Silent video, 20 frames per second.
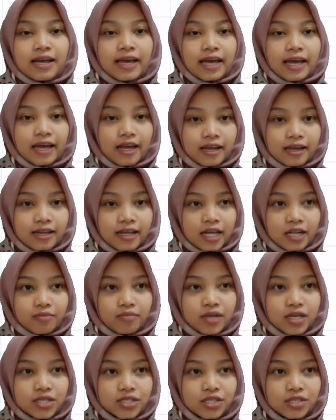and it
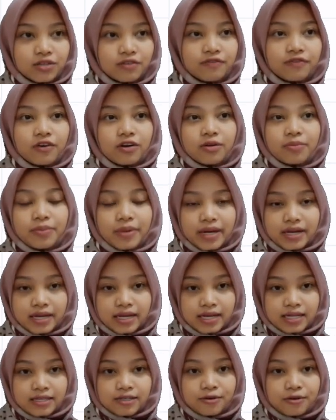measures for a
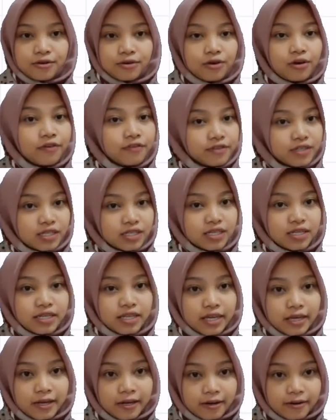period or often
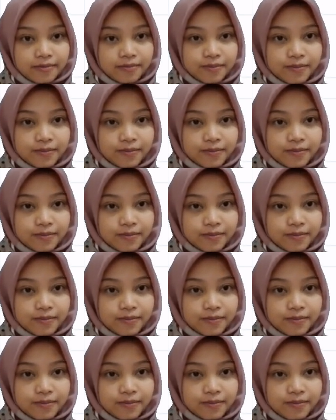a year.